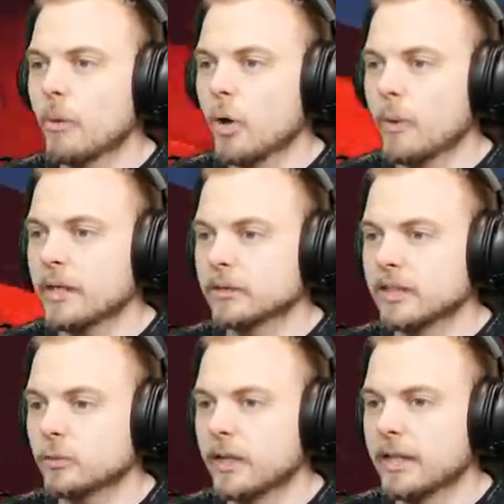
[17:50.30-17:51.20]
more wheels,
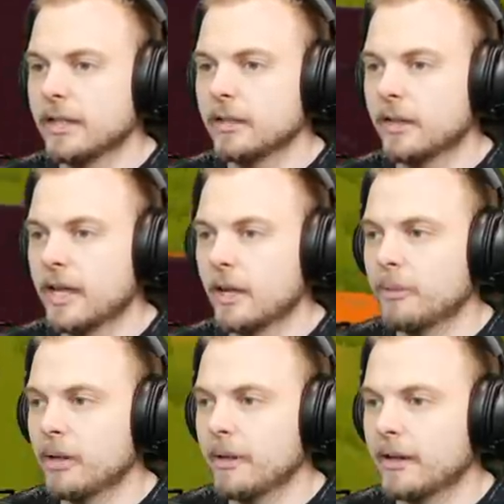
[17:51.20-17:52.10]
that's what I need. Okay, I'll
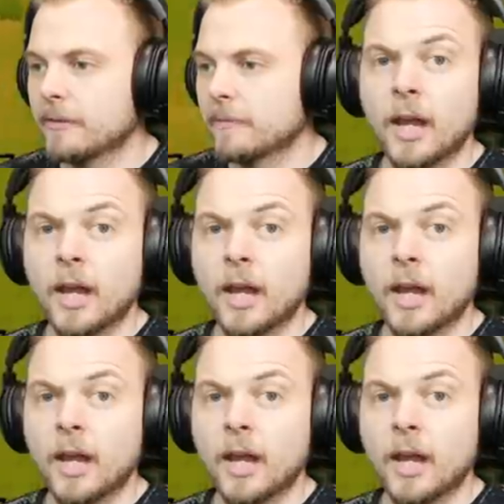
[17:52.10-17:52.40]
be right back.